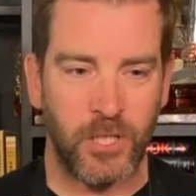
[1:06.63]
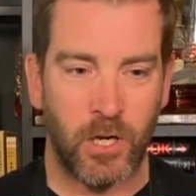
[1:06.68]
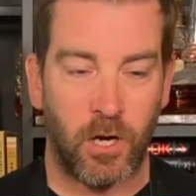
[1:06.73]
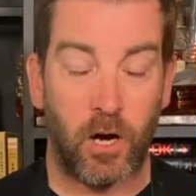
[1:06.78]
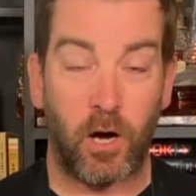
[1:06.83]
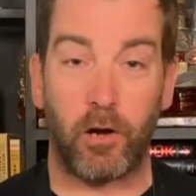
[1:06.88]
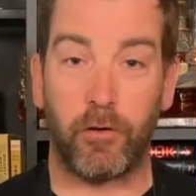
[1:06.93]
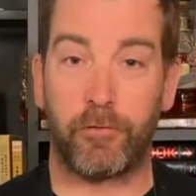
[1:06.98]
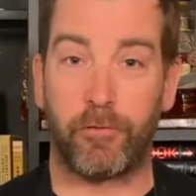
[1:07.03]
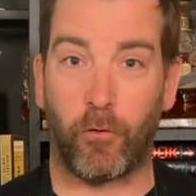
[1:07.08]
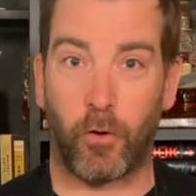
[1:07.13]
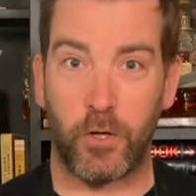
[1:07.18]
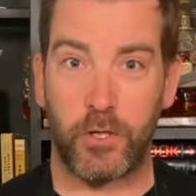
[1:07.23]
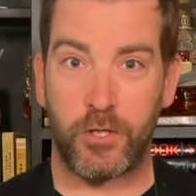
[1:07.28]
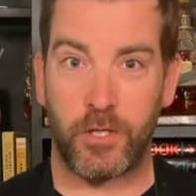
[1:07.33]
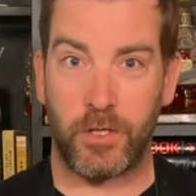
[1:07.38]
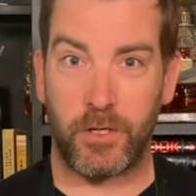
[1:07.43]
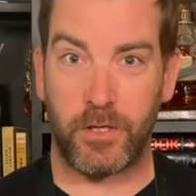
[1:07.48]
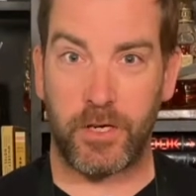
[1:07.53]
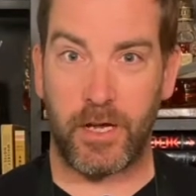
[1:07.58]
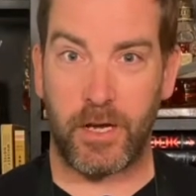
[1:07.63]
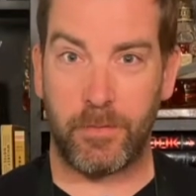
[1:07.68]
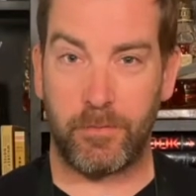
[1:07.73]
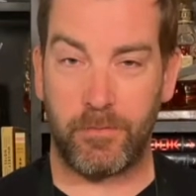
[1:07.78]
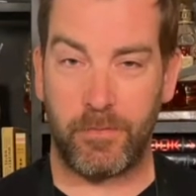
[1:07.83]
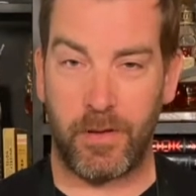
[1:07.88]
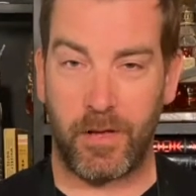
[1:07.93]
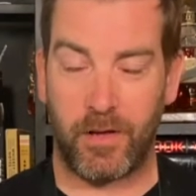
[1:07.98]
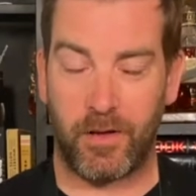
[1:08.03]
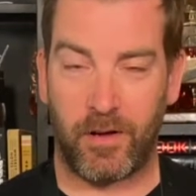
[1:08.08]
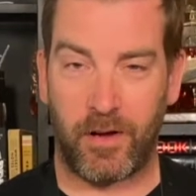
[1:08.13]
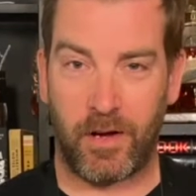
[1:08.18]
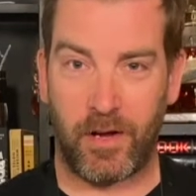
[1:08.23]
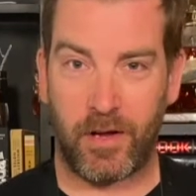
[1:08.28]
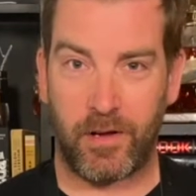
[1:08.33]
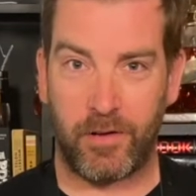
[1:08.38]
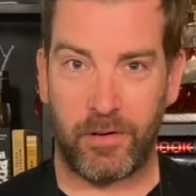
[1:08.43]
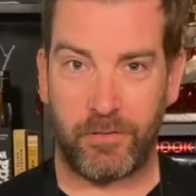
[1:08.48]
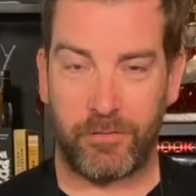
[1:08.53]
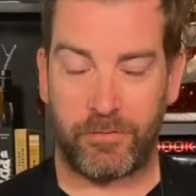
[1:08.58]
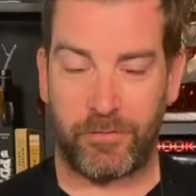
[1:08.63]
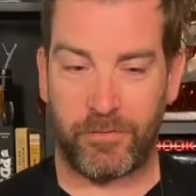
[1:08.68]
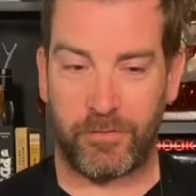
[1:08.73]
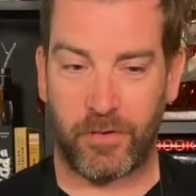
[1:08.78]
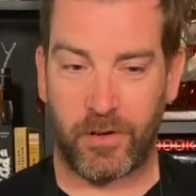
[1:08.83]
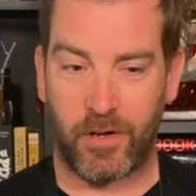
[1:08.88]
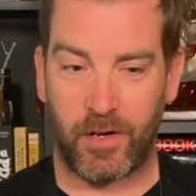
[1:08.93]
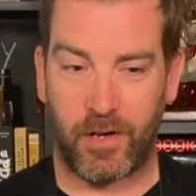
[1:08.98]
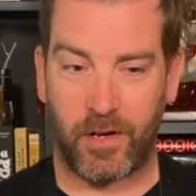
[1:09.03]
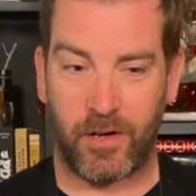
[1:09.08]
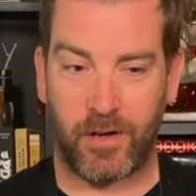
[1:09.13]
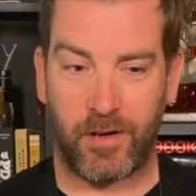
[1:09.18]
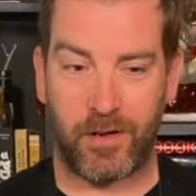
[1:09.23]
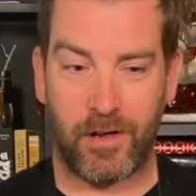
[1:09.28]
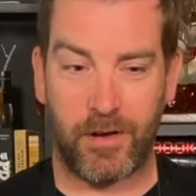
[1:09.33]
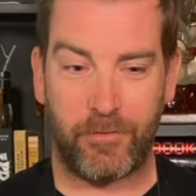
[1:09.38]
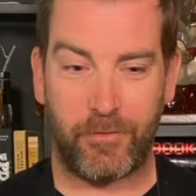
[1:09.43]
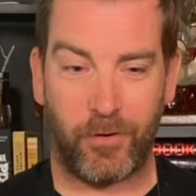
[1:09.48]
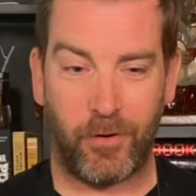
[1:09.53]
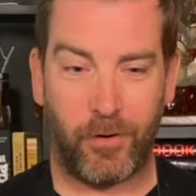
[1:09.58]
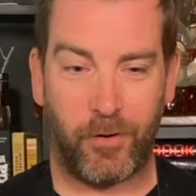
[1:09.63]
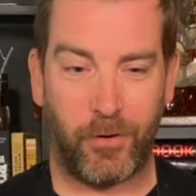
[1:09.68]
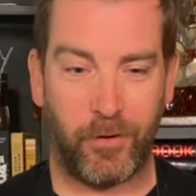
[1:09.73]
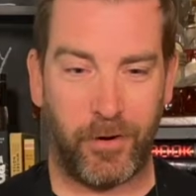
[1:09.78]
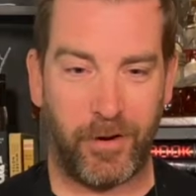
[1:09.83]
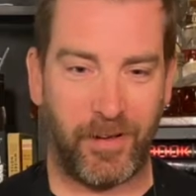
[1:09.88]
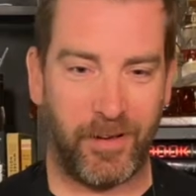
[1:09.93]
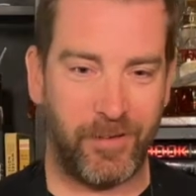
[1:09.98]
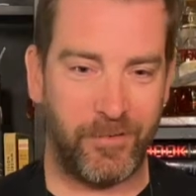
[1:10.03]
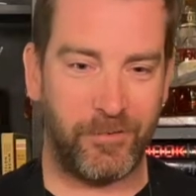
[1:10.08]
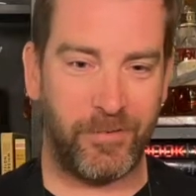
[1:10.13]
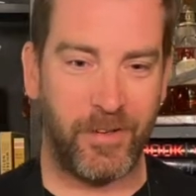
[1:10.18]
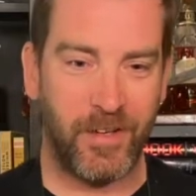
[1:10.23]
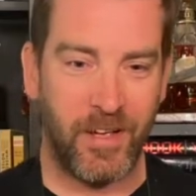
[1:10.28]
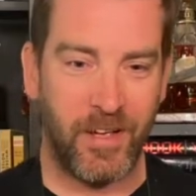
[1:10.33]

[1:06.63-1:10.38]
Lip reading: unfortunate name I've ever heard of.